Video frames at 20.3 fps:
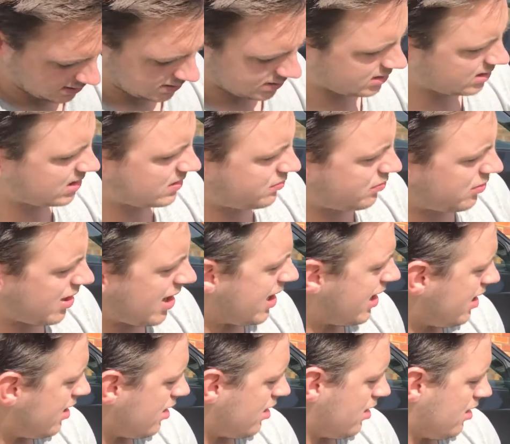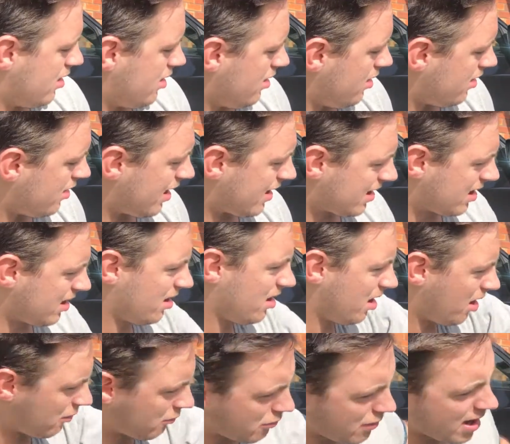Spray it like
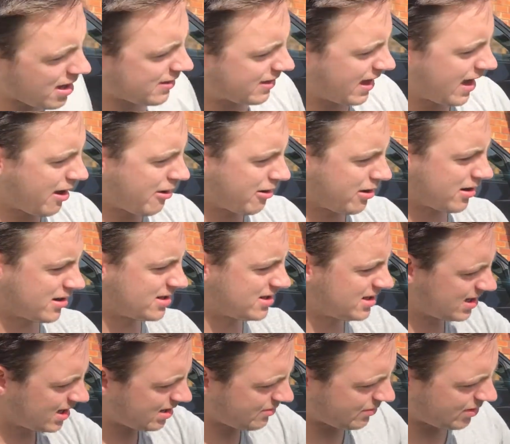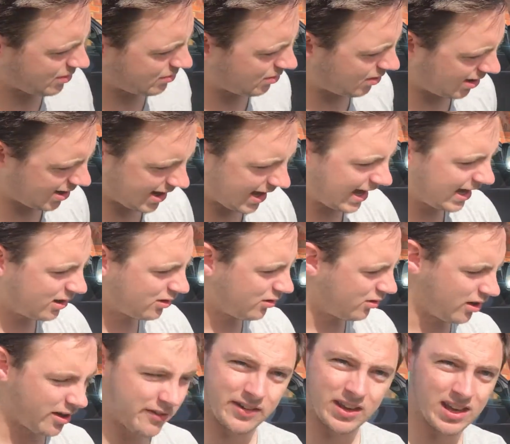around the area, because you're going to be applying heat
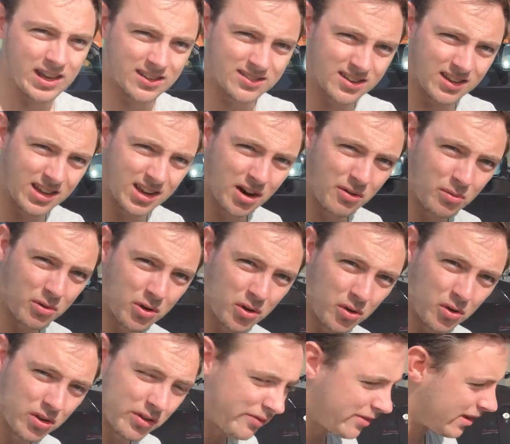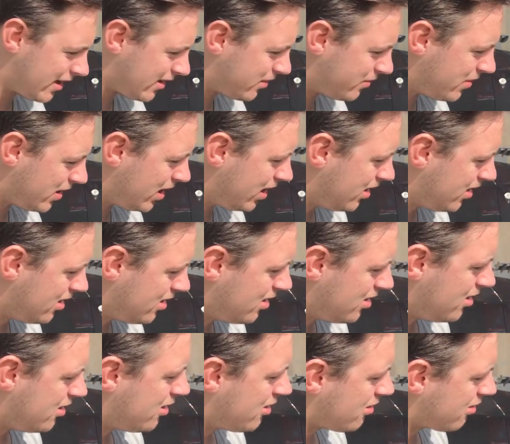all over here, so you don't want all of that to be
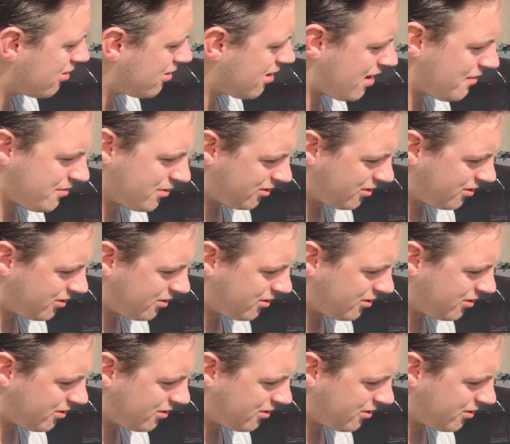crap.